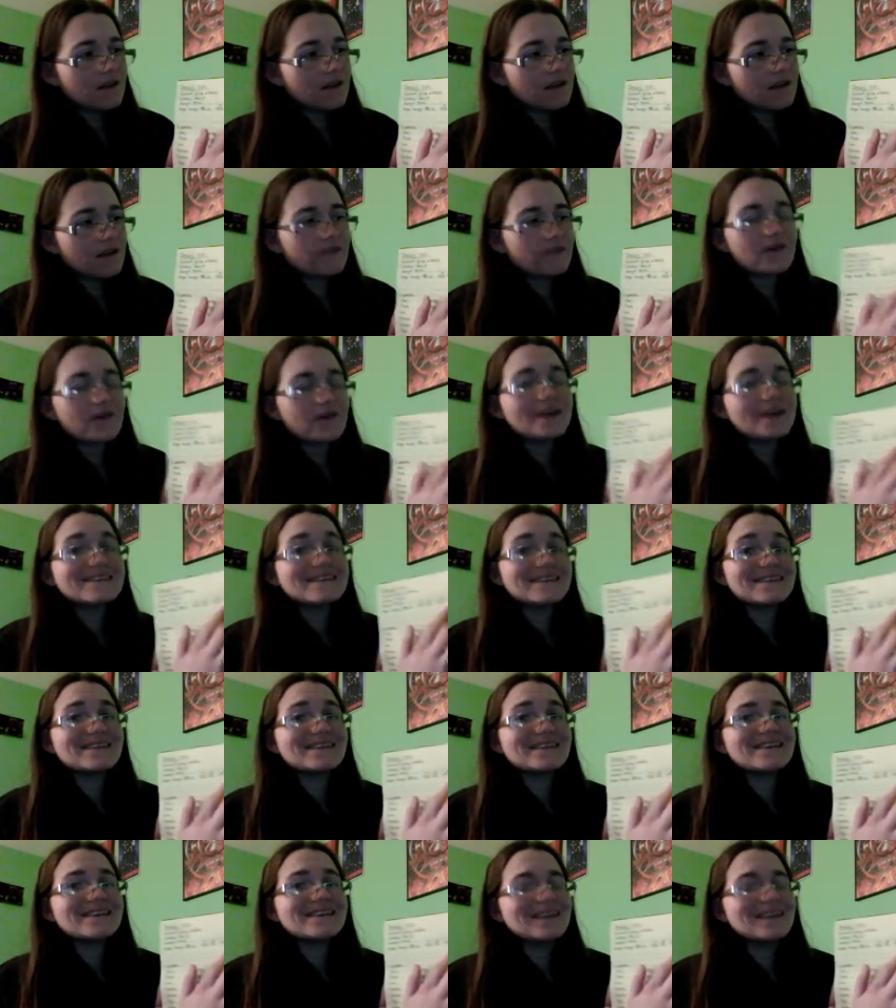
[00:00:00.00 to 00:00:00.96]
if I
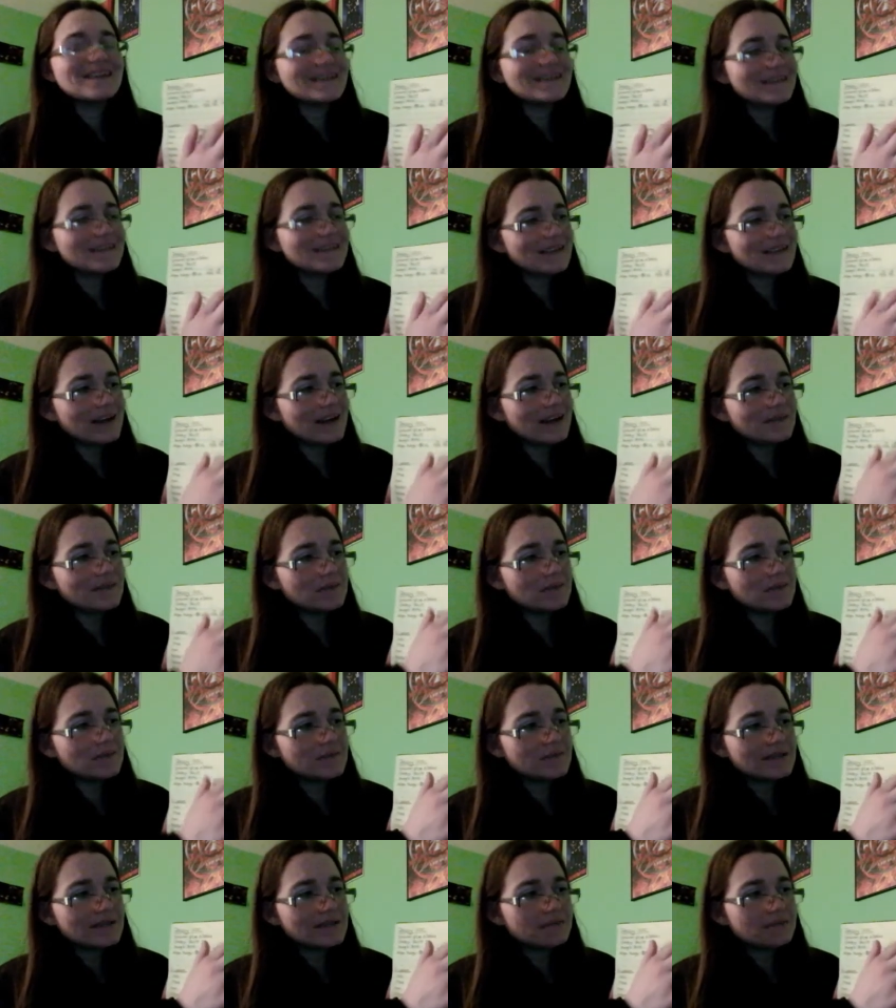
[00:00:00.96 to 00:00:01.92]
did. And then I'd
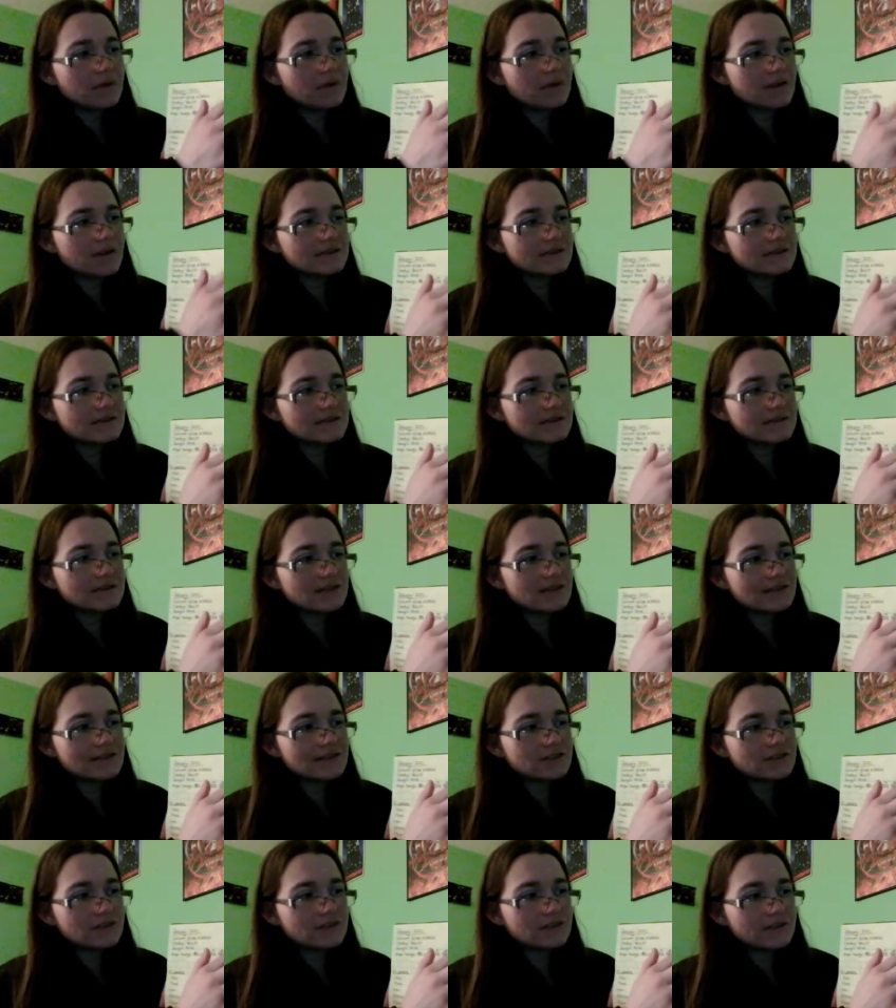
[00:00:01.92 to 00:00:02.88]
put my deposits
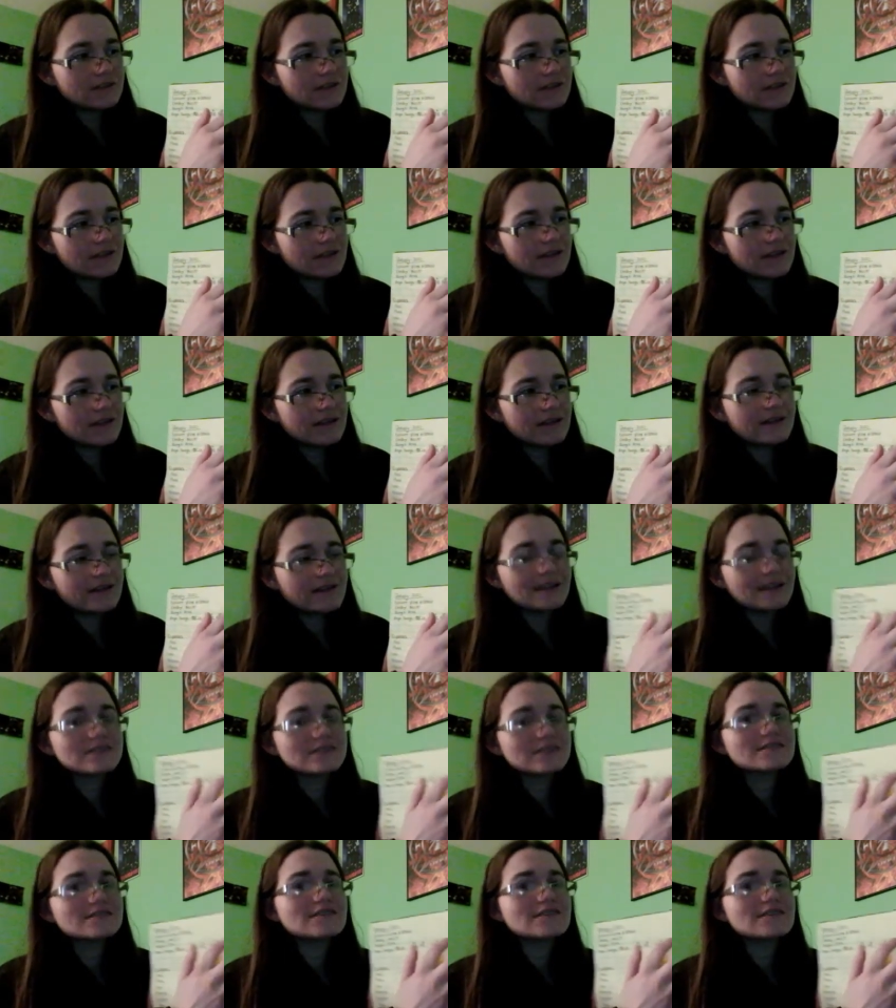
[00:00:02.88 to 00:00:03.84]
next to it, and
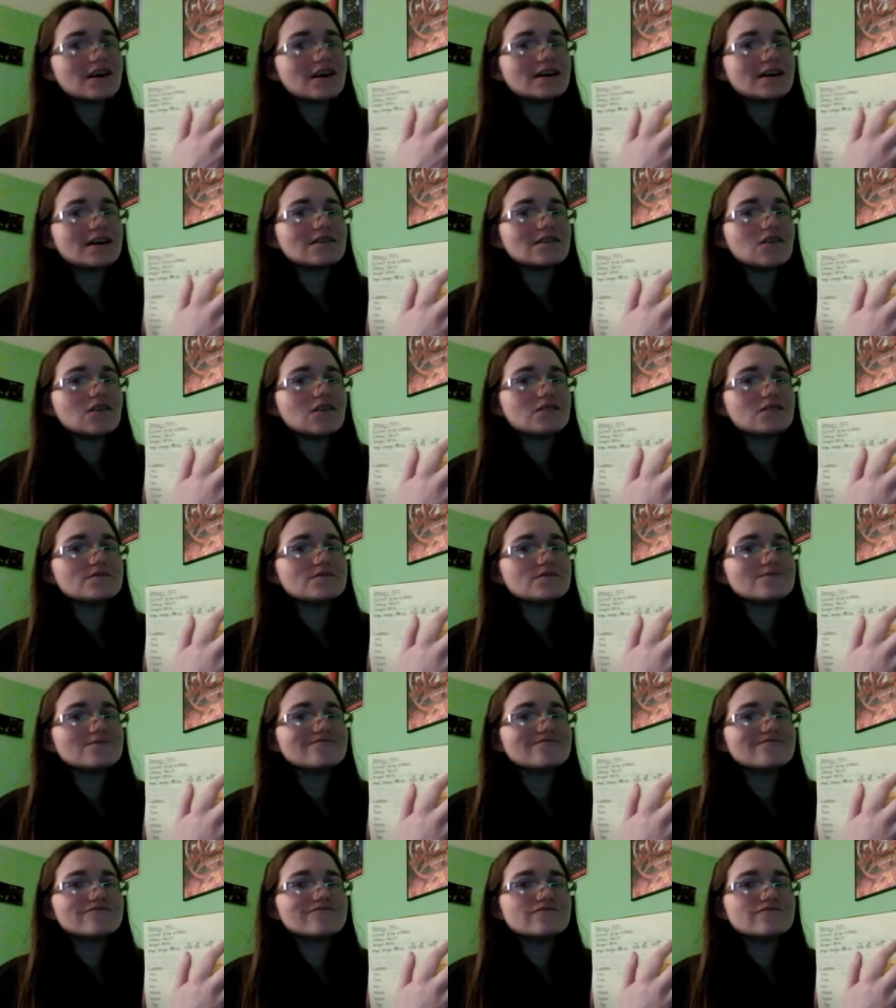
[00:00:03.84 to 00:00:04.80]
that just got all
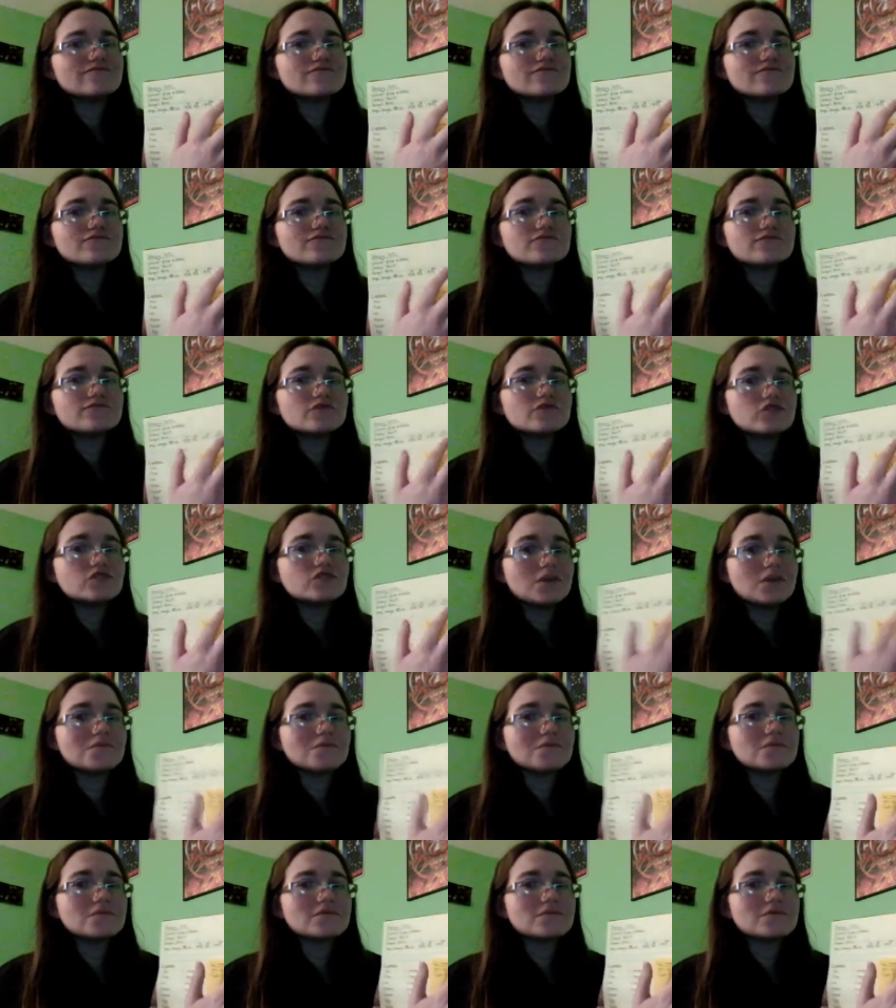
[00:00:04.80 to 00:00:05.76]

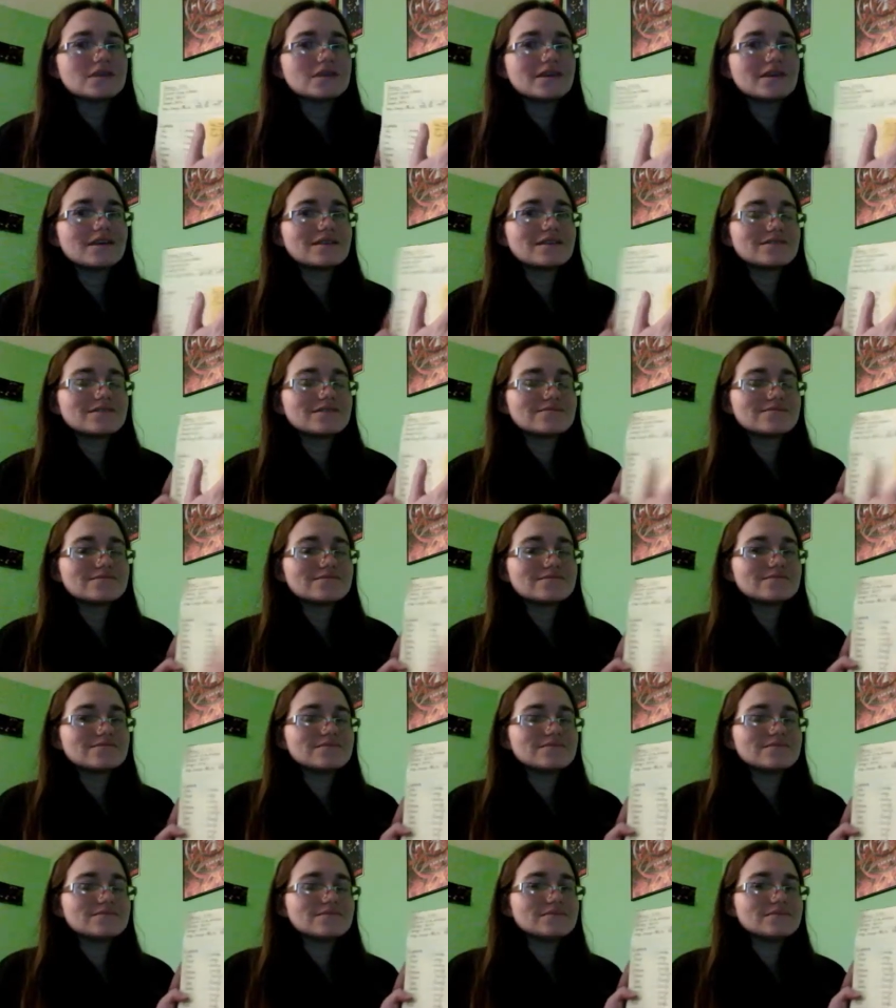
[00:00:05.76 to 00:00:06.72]
jumbled and
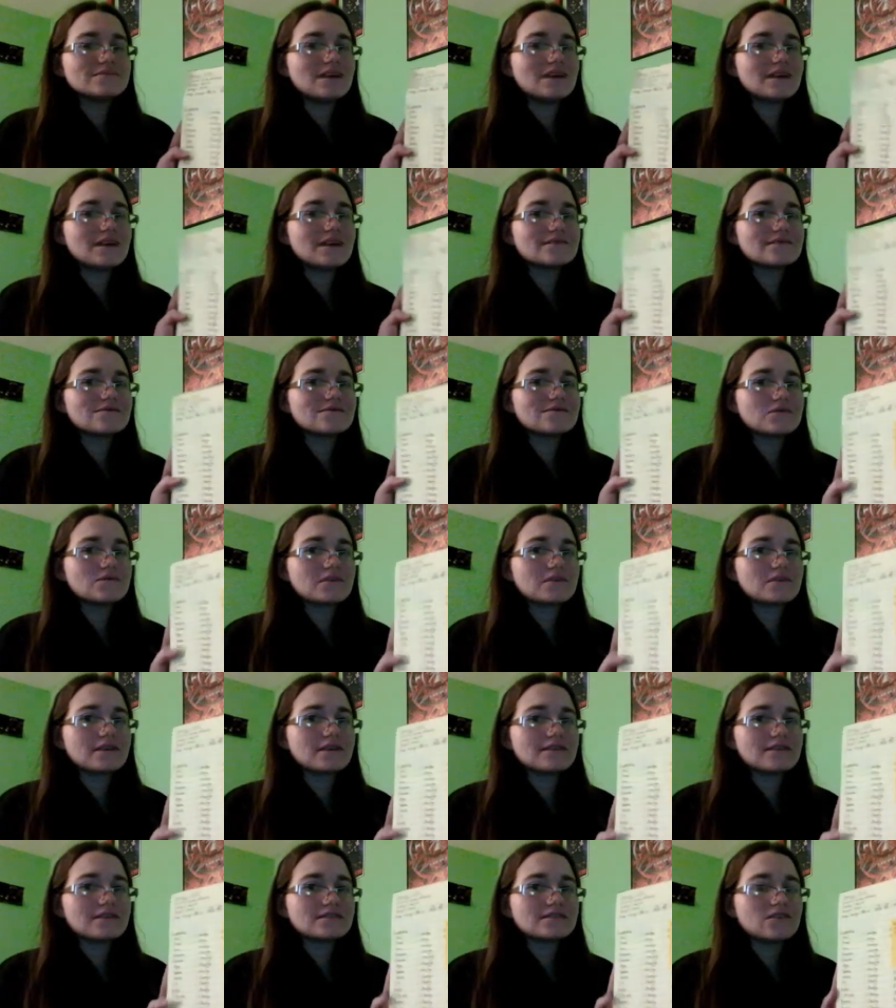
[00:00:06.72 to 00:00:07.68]
not
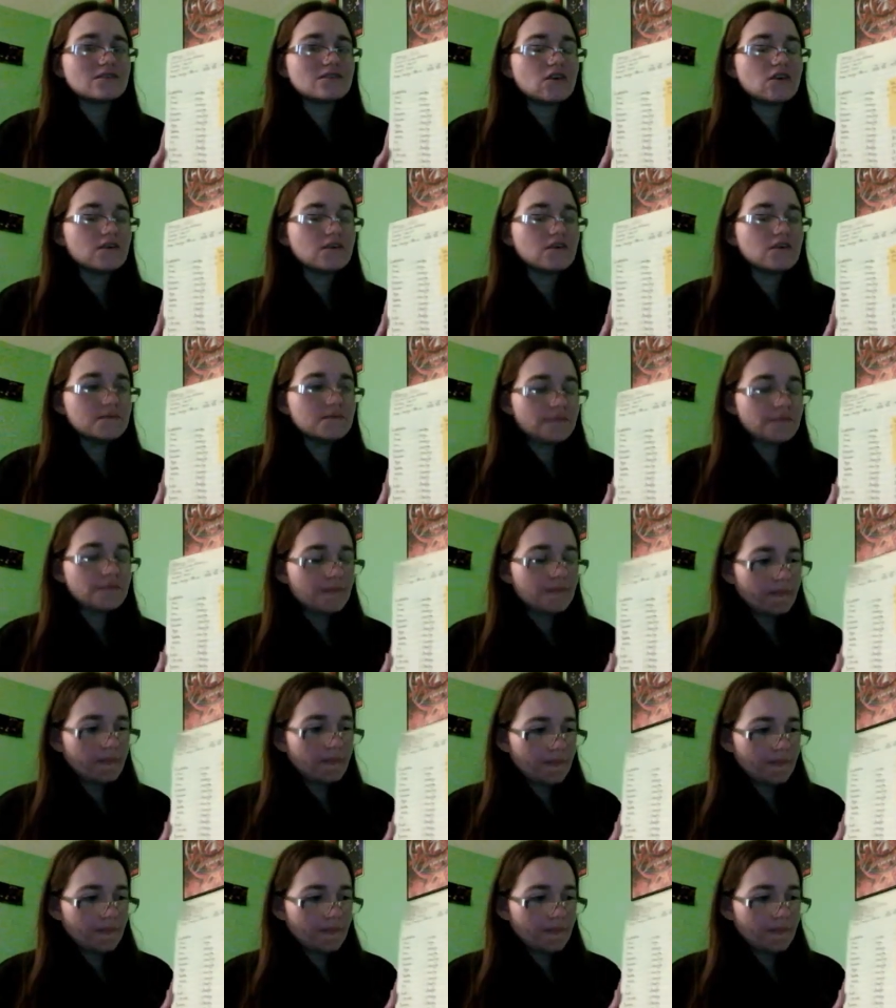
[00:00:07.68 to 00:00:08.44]
organized at all.